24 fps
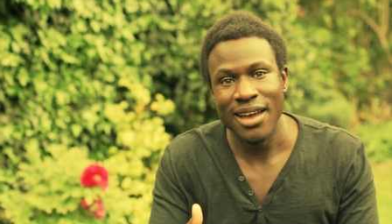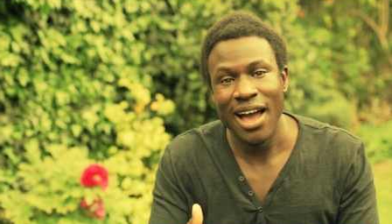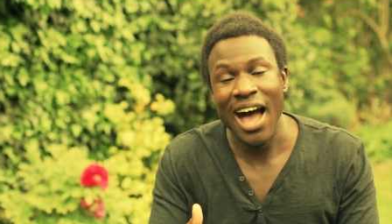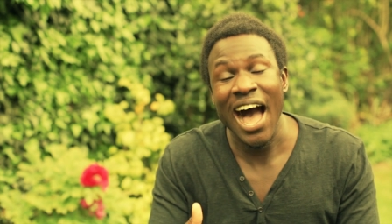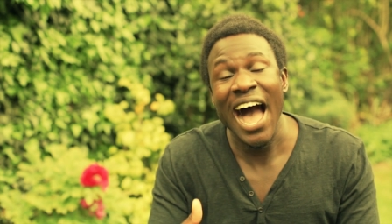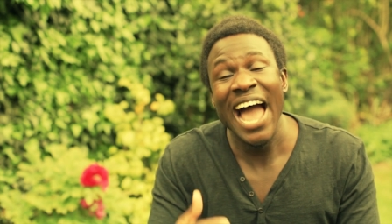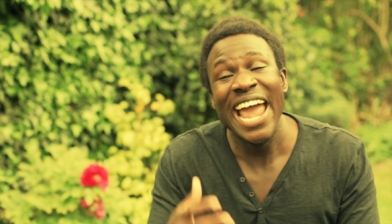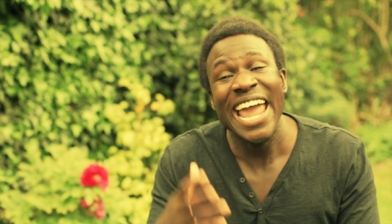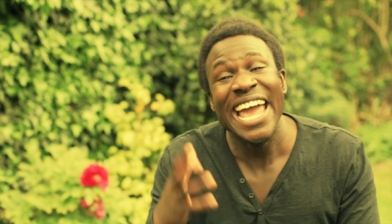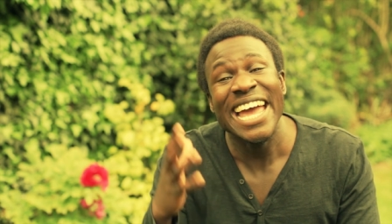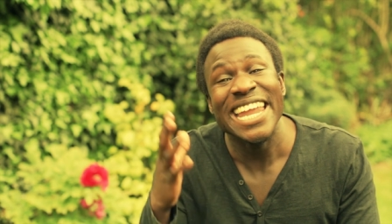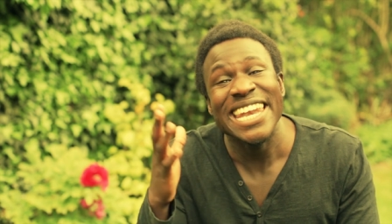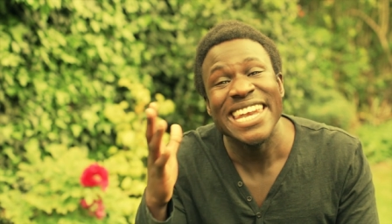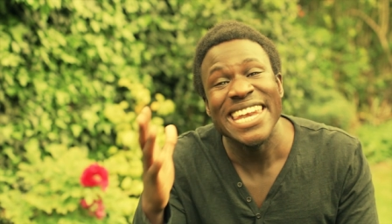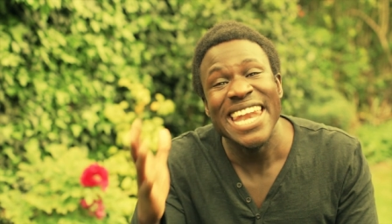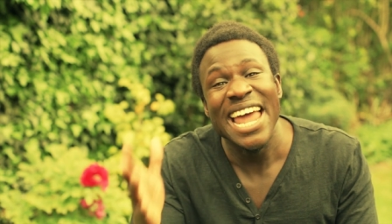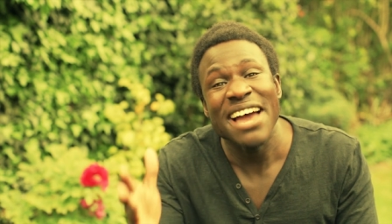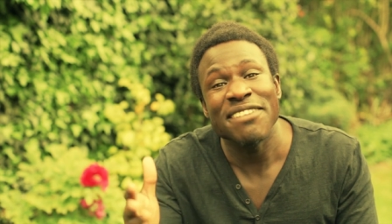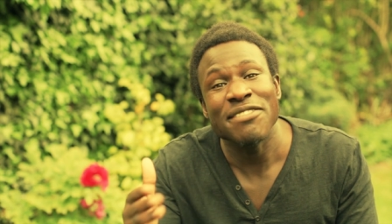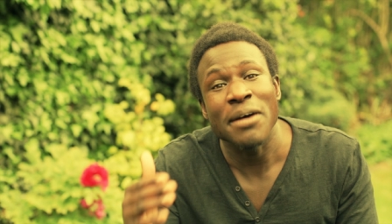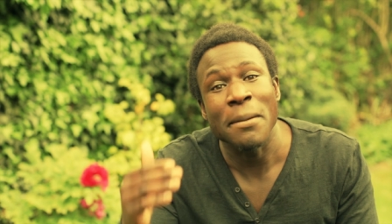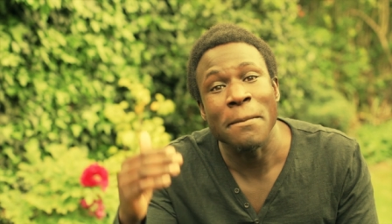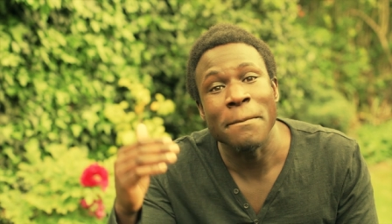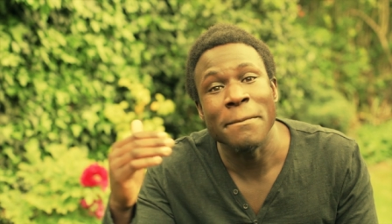I had
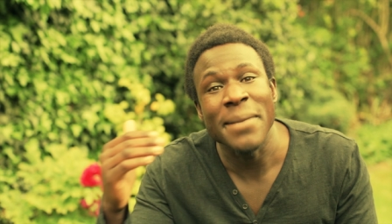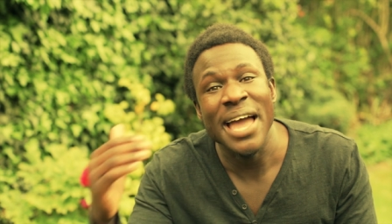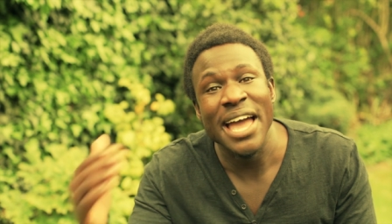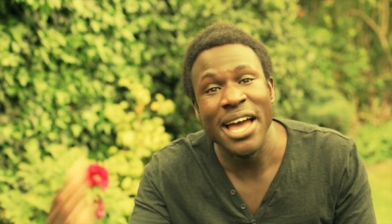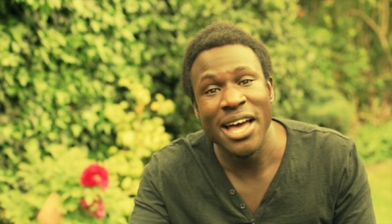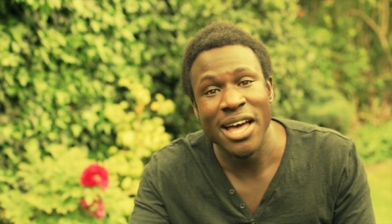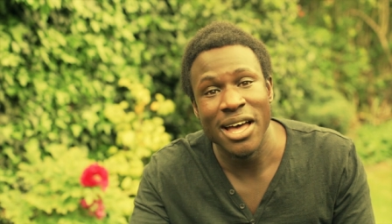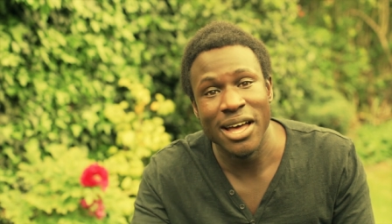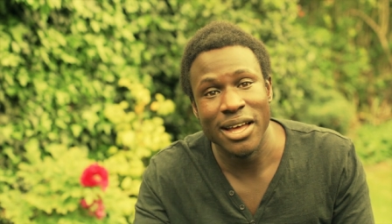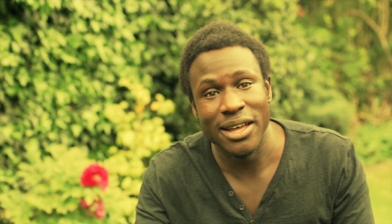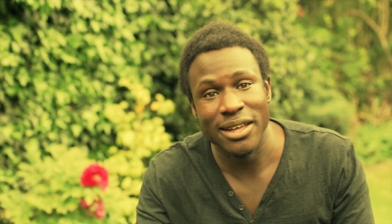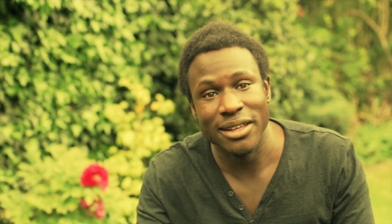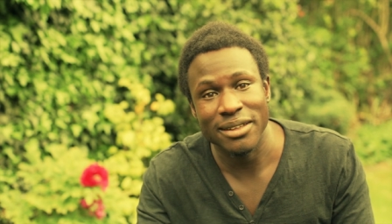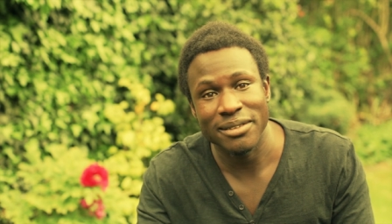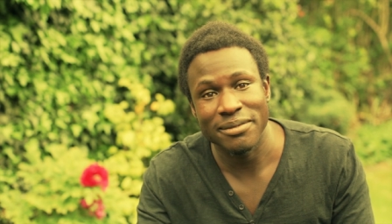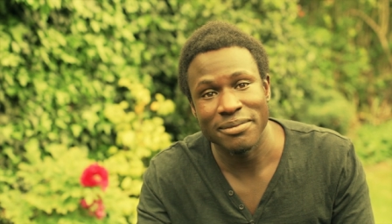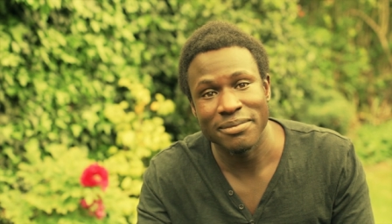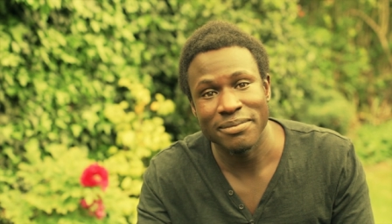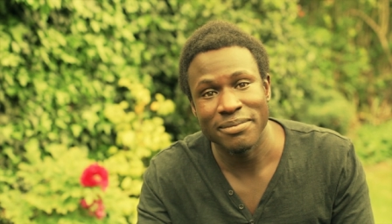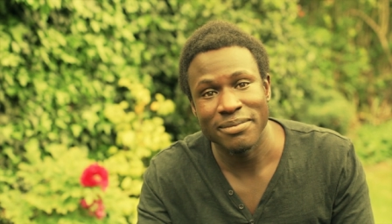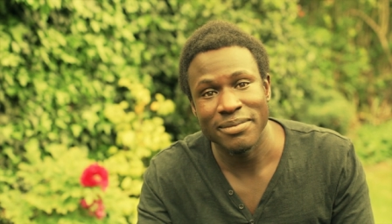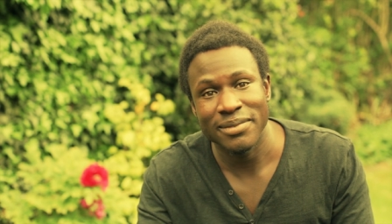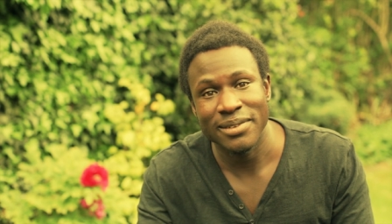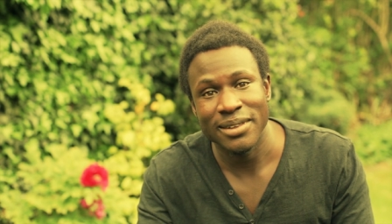never met her,
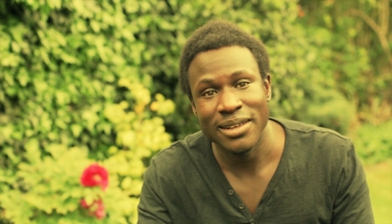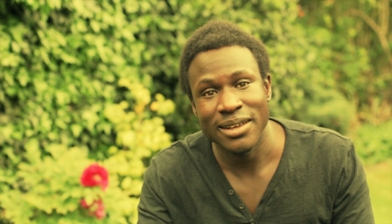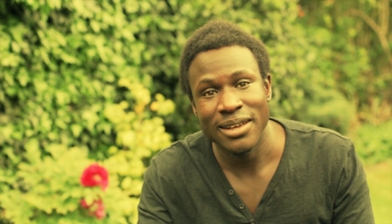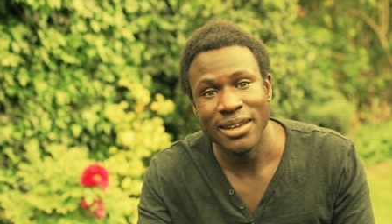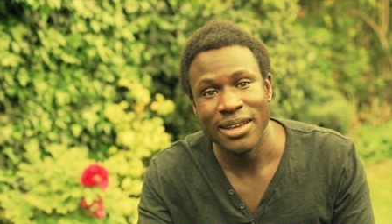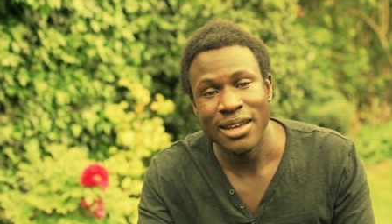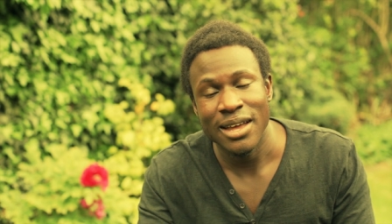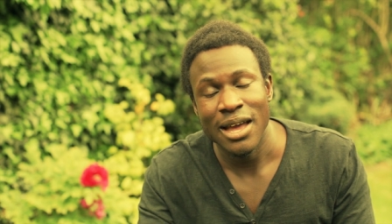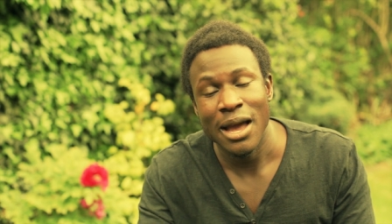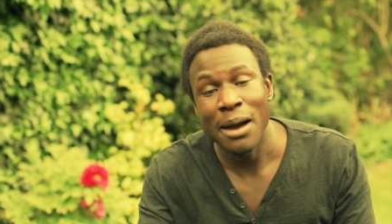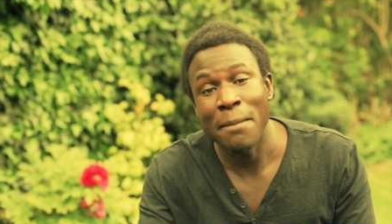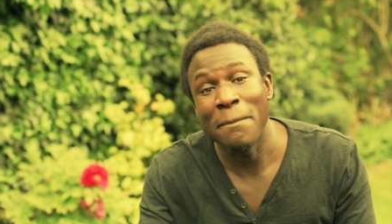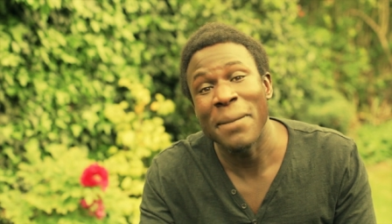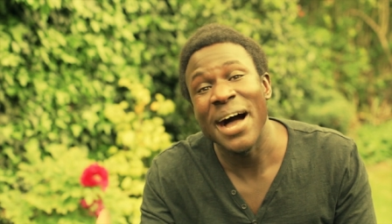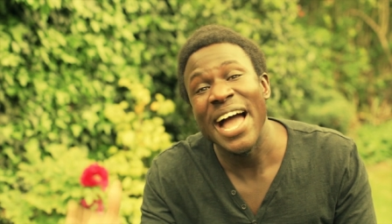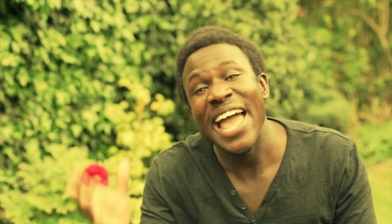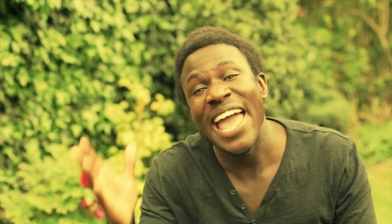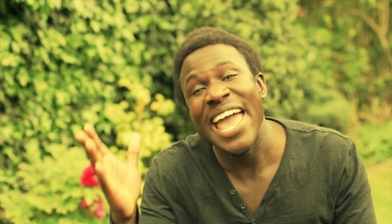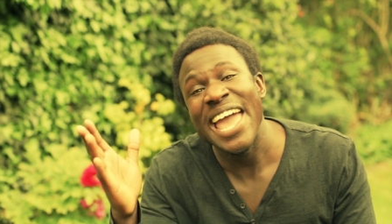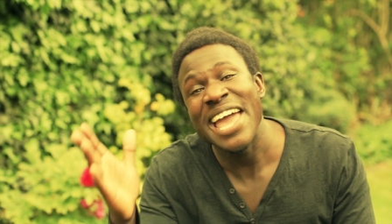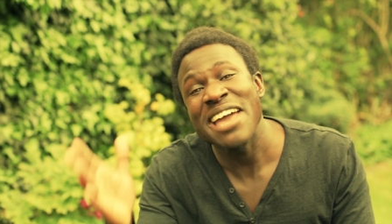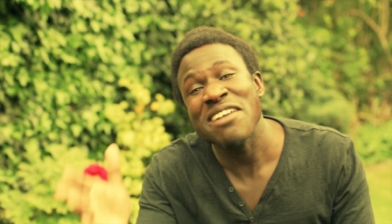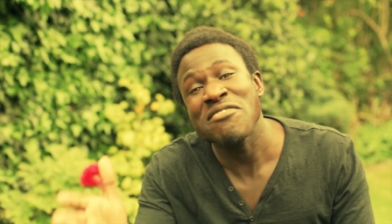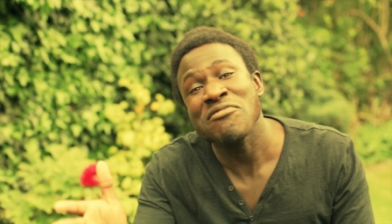but
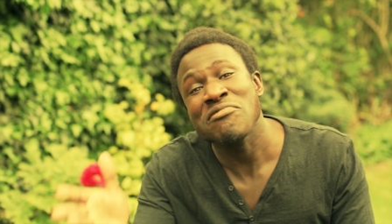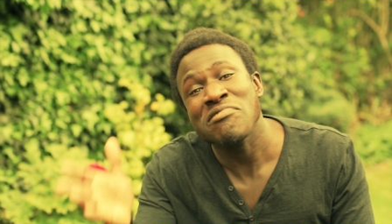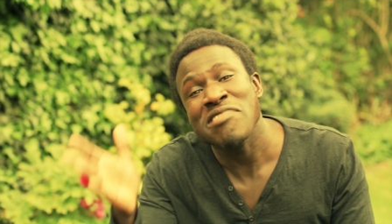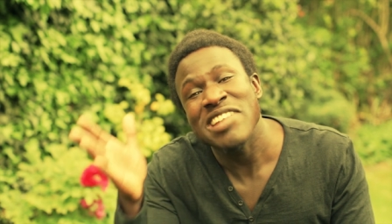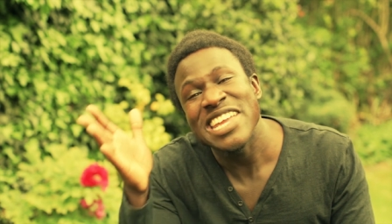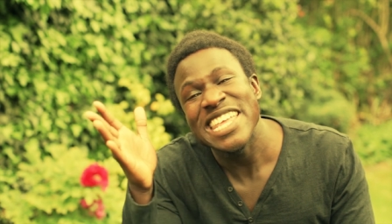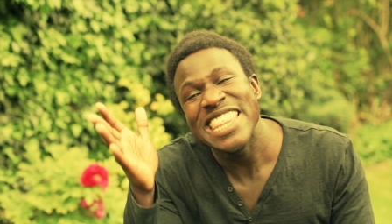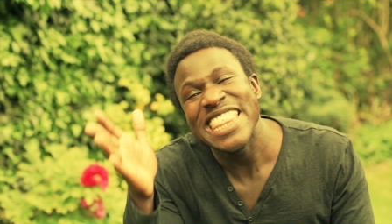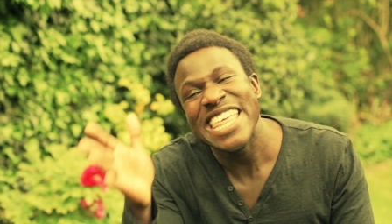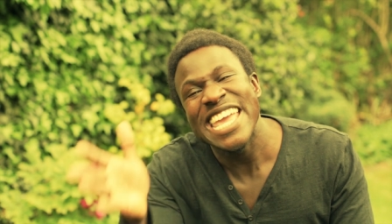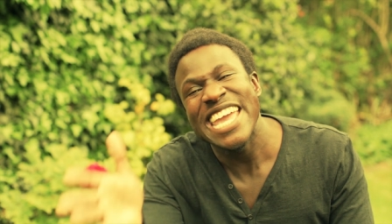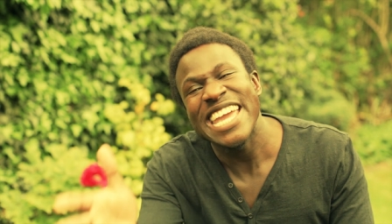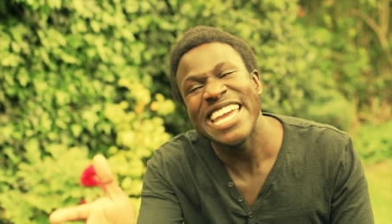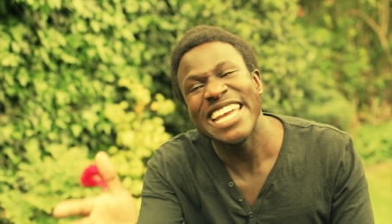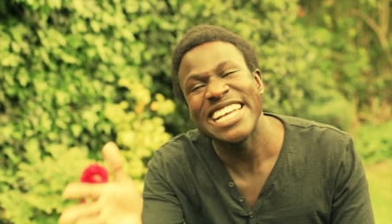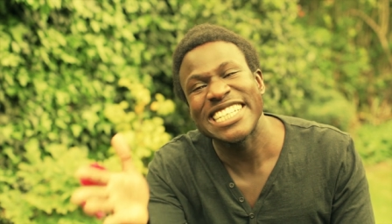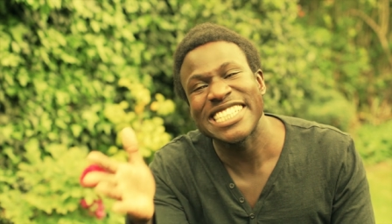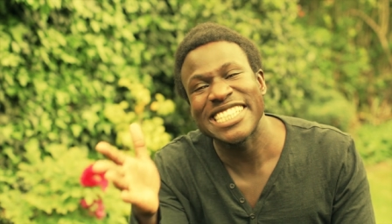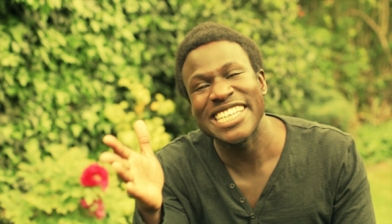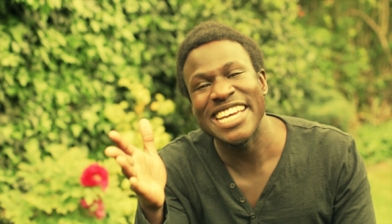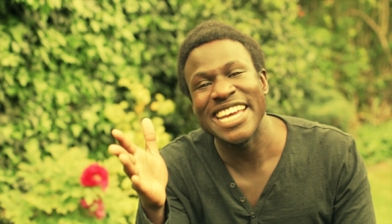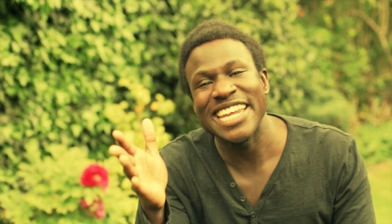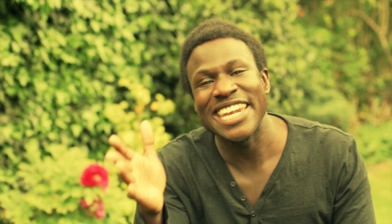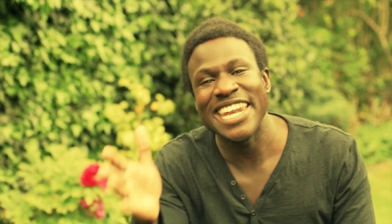everything
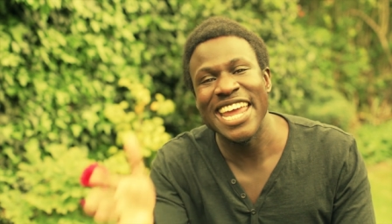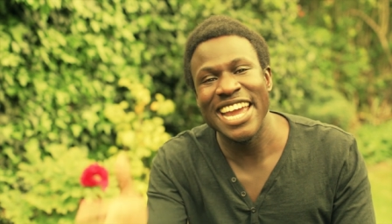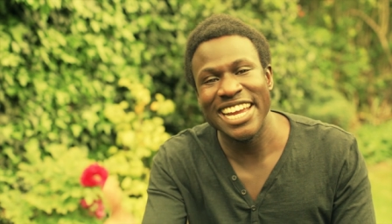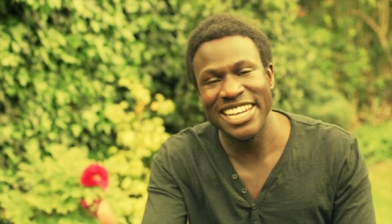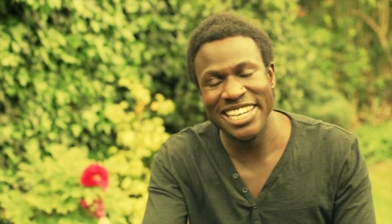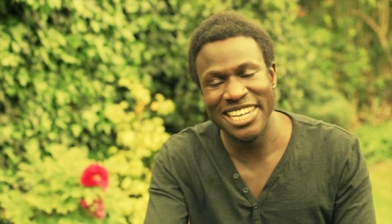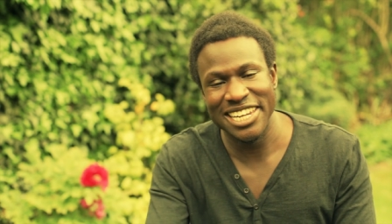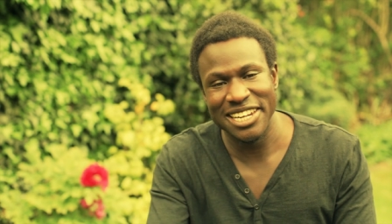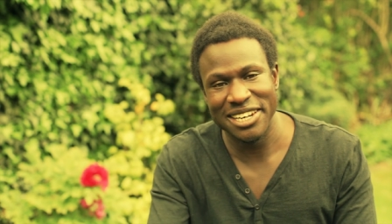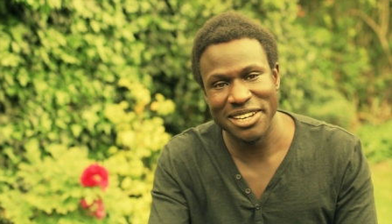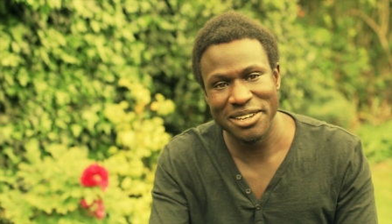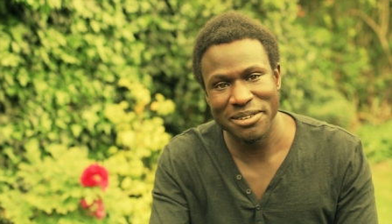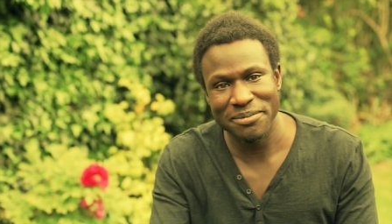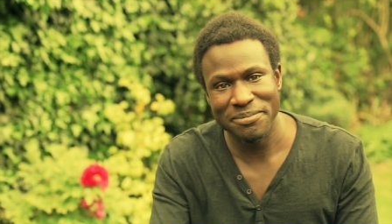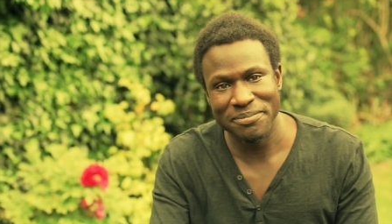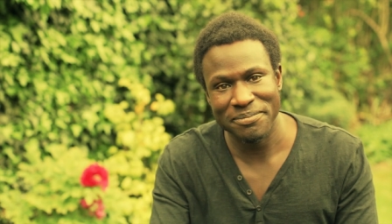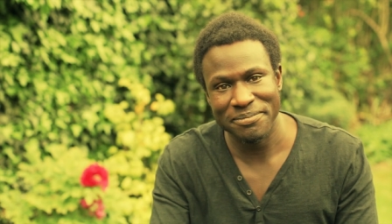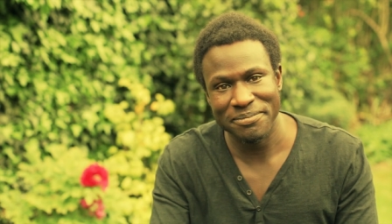is connected.